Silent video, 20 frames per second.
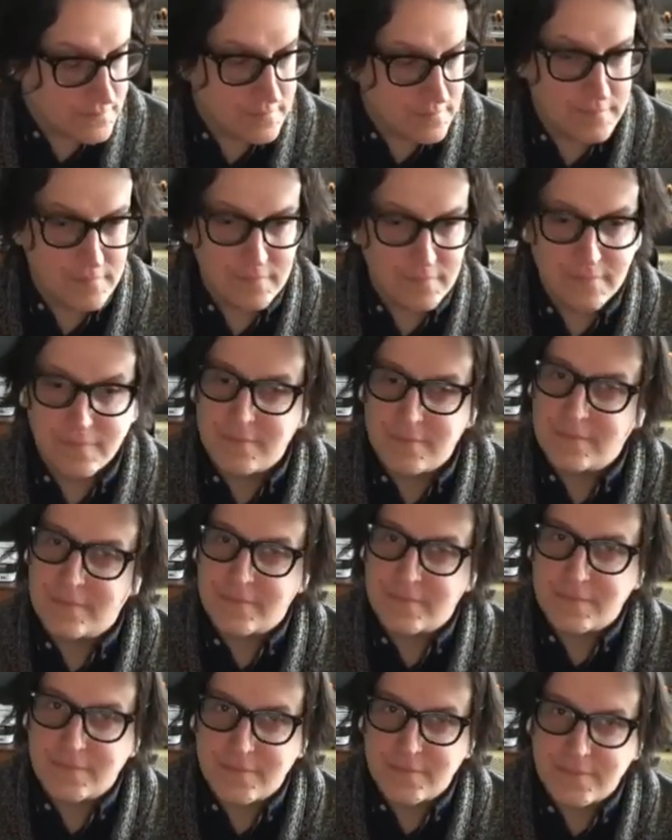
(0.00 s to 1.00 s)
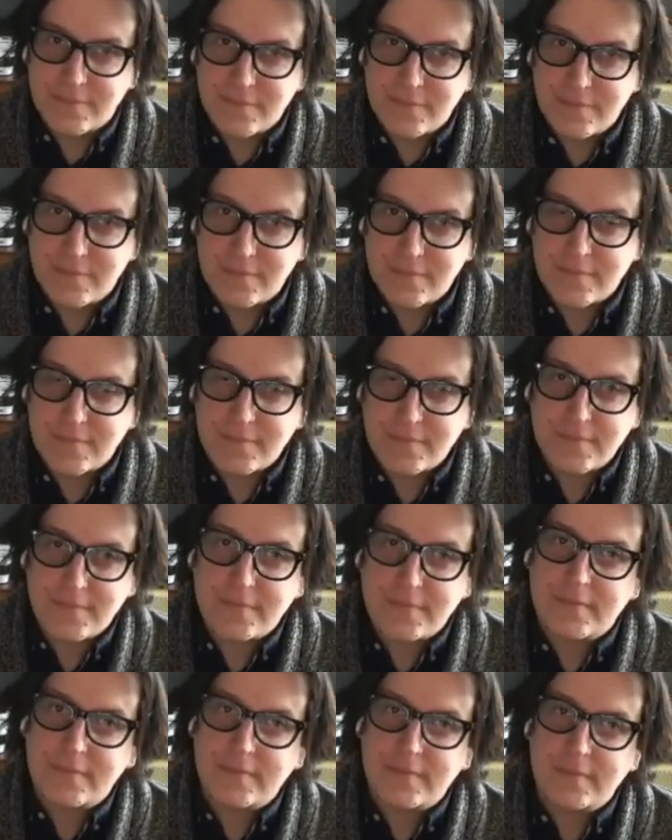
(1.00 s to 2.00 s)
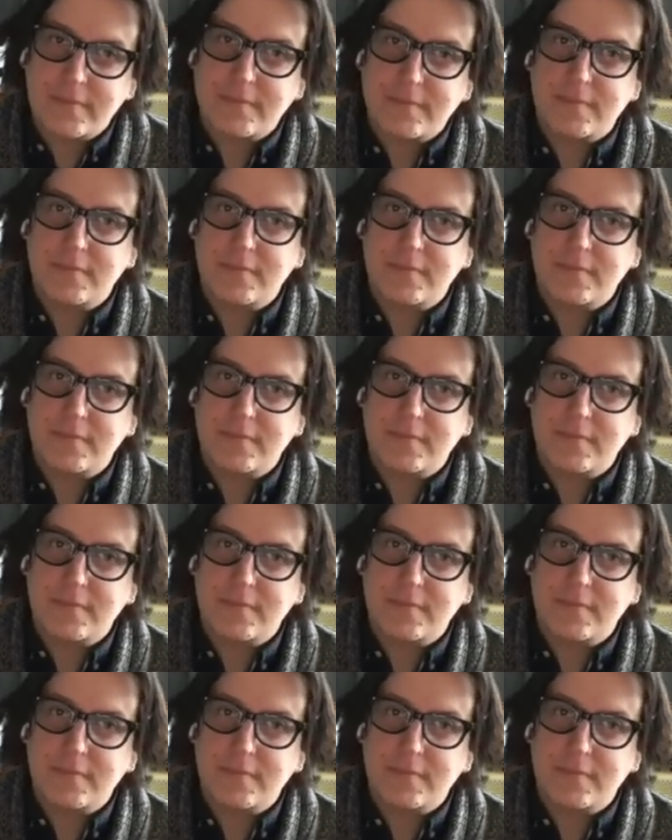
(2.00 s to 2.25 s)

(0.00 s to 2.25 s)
(not speaking)